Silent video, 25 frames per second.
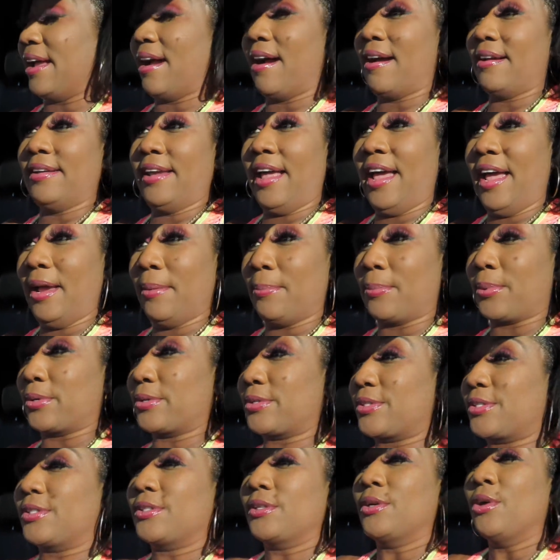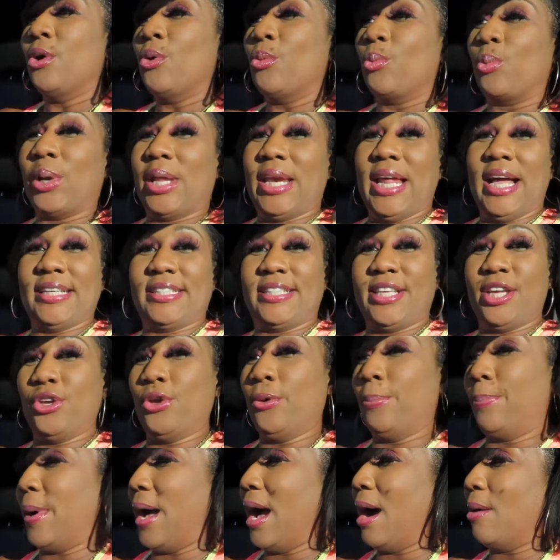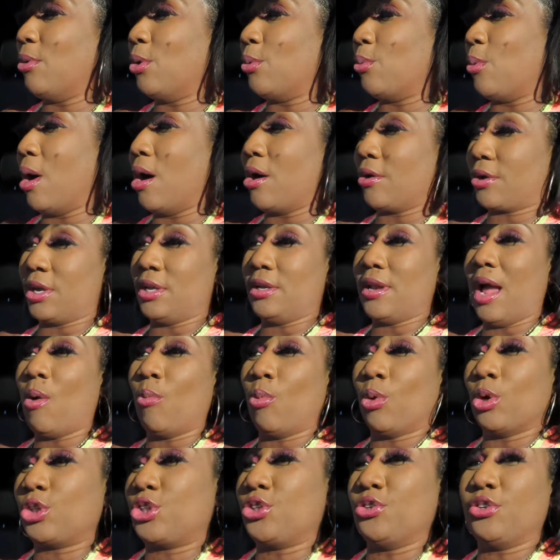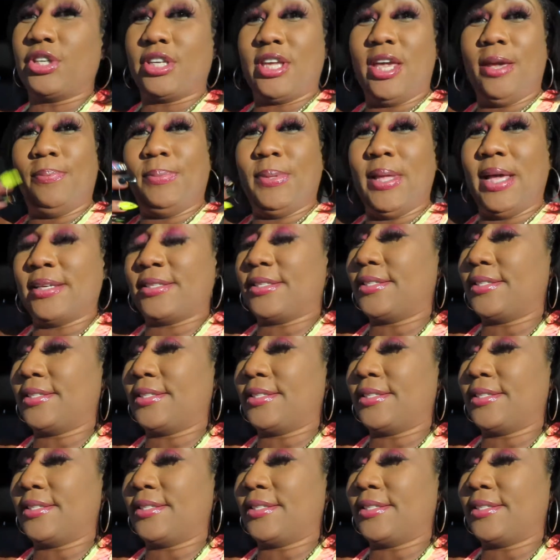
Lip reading: are neighbors. When I see you power walking, I want you to keep that